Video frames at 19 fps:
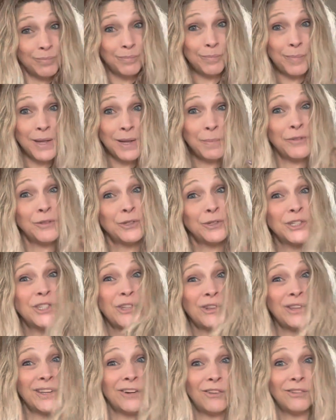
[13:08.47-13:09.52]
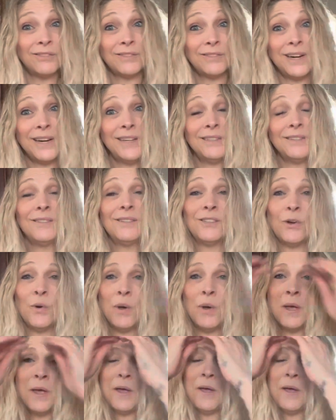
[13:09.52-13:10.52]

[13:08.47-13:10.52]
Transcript: big, but they're still little, right? So